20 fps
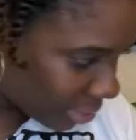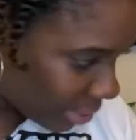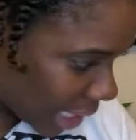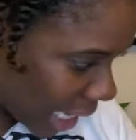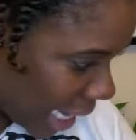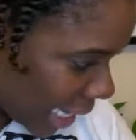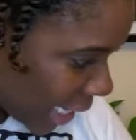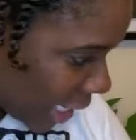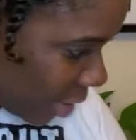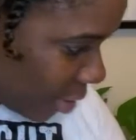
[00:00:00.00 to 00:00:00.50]
I
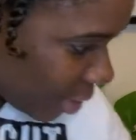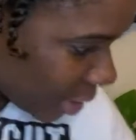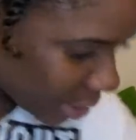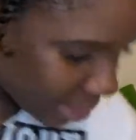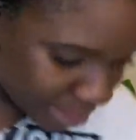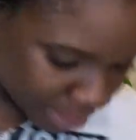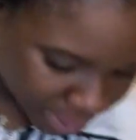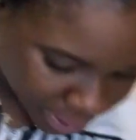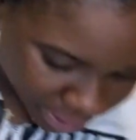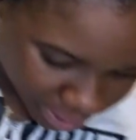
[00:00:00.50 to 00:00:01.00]
keep wanting to
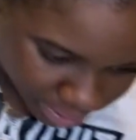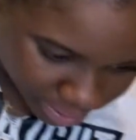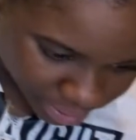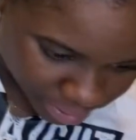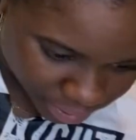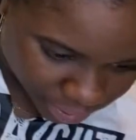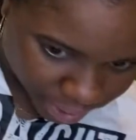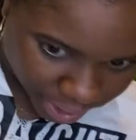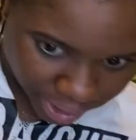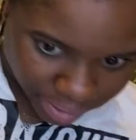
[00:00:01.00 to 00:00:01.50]
put
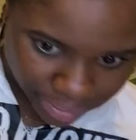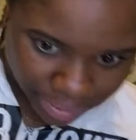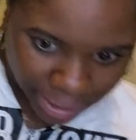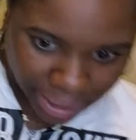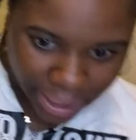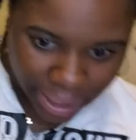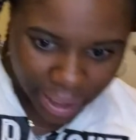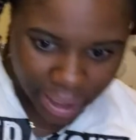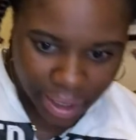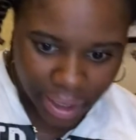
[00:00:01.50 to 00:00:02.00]
grab
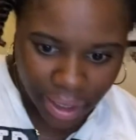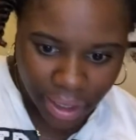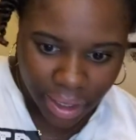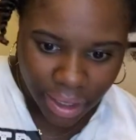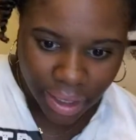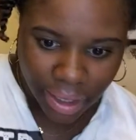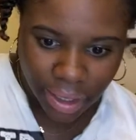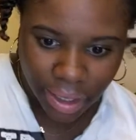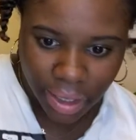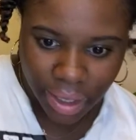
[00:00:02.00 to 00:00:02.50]
that.
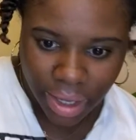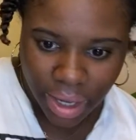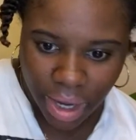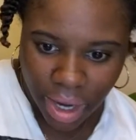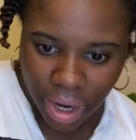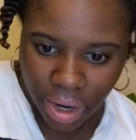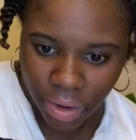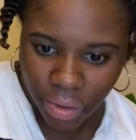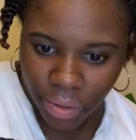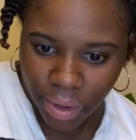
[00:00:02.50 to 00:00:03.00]

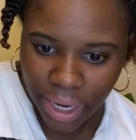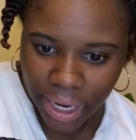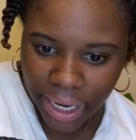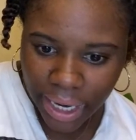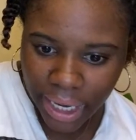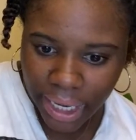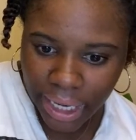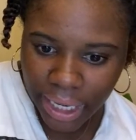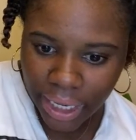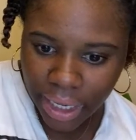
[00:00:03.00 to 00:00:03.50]
All
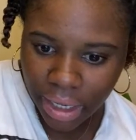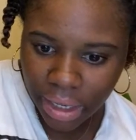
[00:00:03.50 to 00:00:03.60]
right.